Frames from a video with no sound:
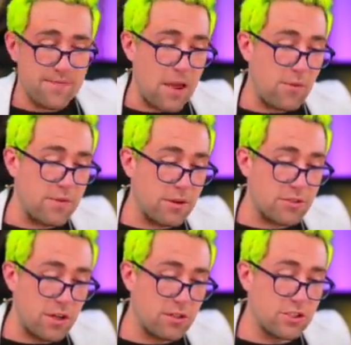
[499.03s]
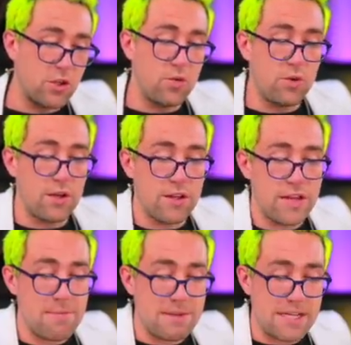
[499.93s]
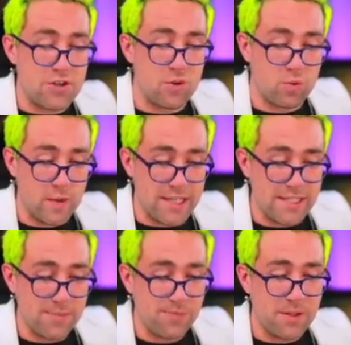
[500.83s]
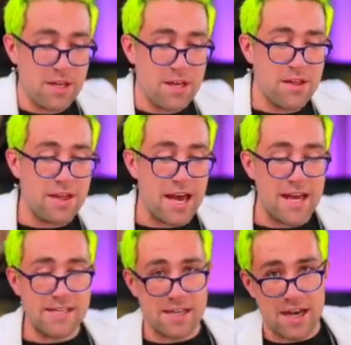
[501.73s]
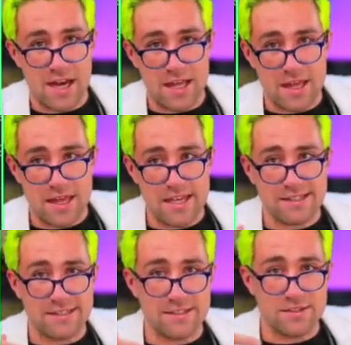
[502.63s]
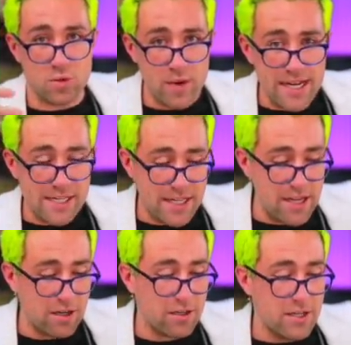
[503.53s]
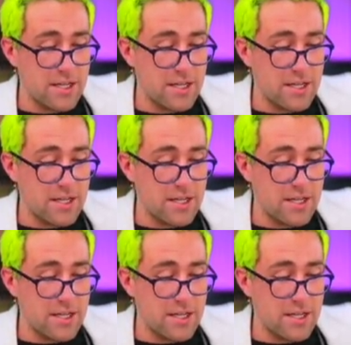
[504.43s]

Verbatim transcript: Now, there's also uh, the potential risk that uh, this tweet here